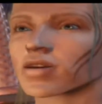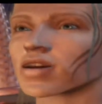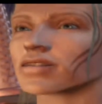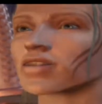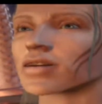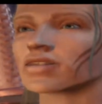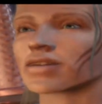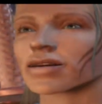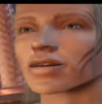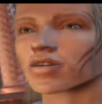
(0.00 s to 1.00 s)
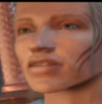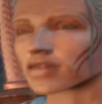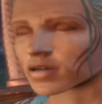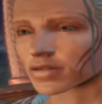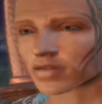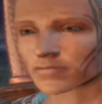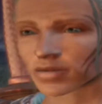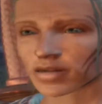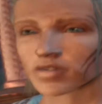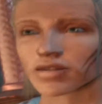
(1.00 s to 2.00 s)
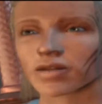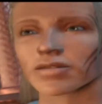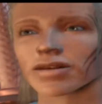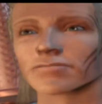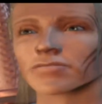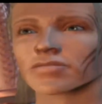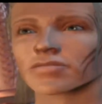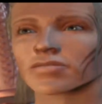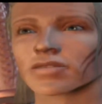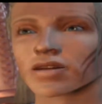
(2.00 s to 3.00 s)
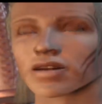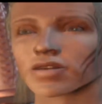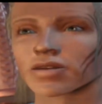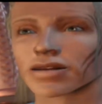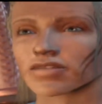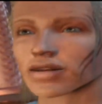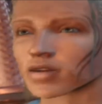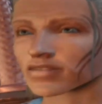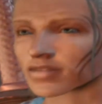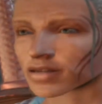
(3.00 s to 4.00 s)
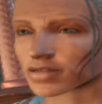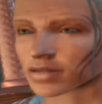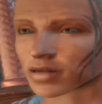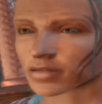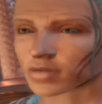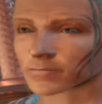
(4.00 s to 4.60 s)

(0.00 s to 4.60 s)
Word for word: What can I say? I was young and foolish at the time. Then, as I was kissing her